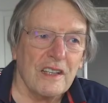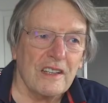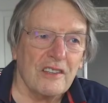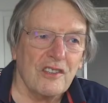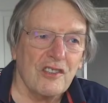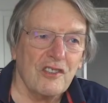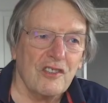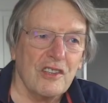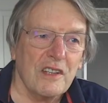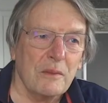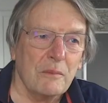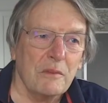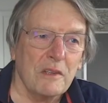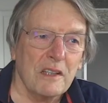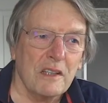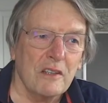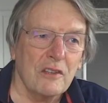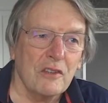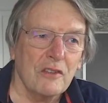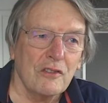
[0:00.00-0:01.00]

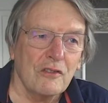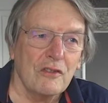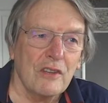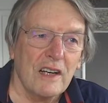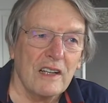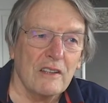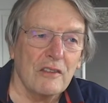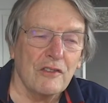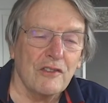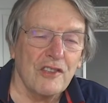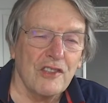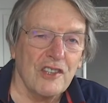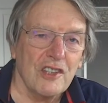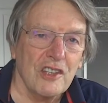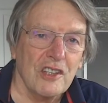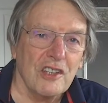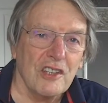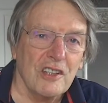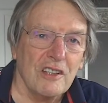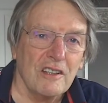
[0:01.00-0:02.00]
extremely good
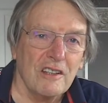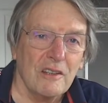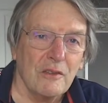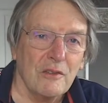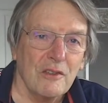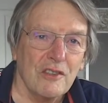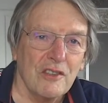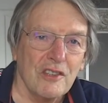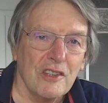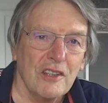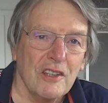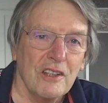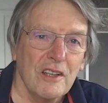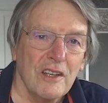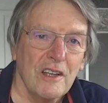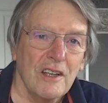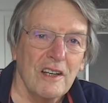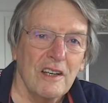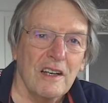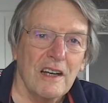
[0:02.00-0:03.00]
raconteur, he was an
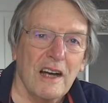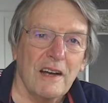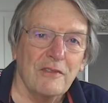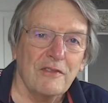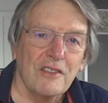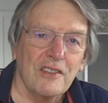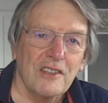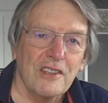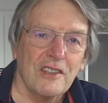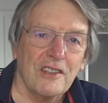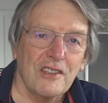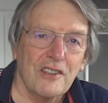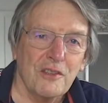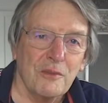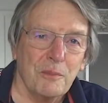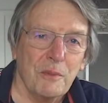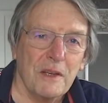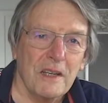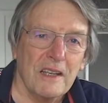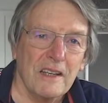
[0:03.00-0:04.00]
after-dinner
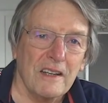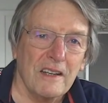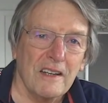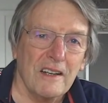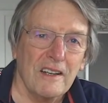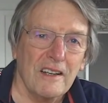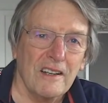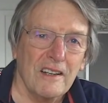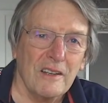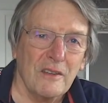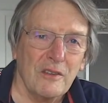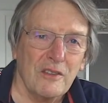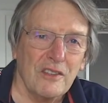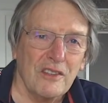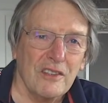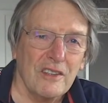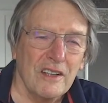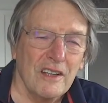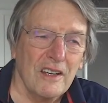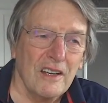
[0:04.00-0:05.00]
speaker, he
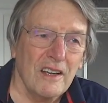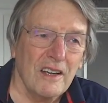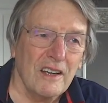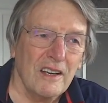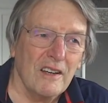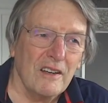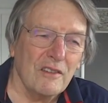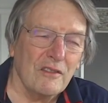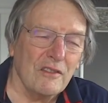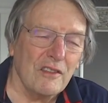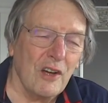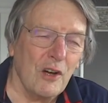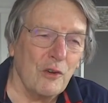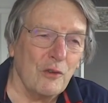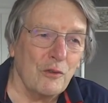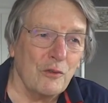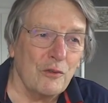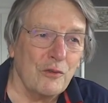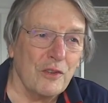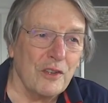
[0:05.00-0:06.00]
was
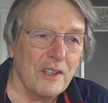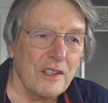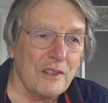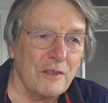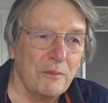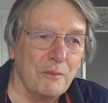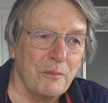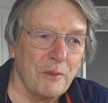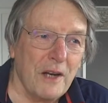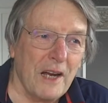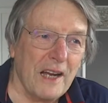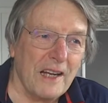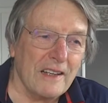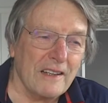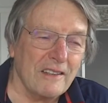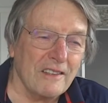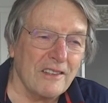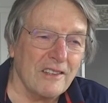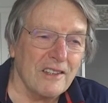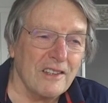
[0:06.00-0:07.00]
known for his
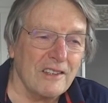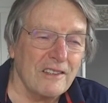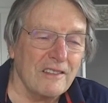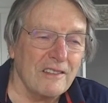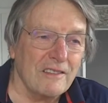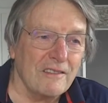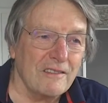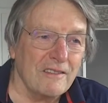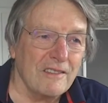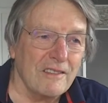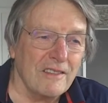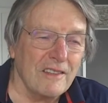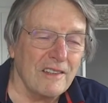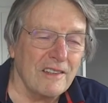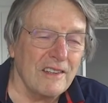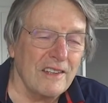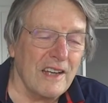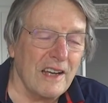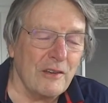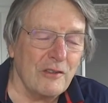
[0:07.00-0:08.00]
pranks and,
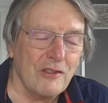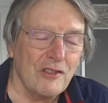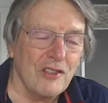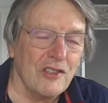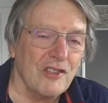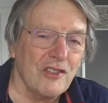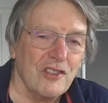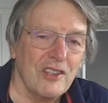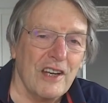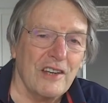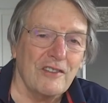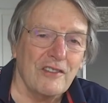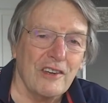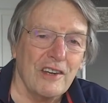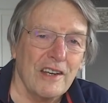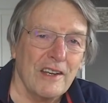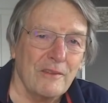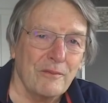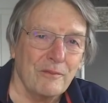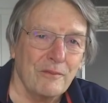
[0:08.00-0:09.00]
he was just
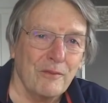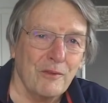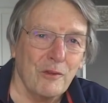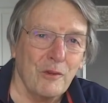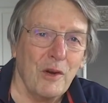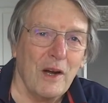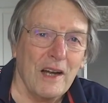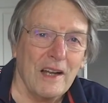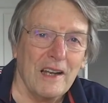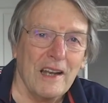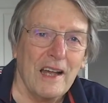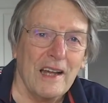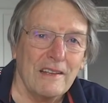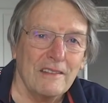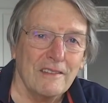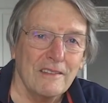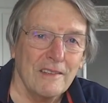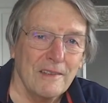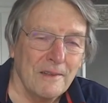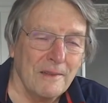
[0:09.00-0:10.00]
generally quite a lad.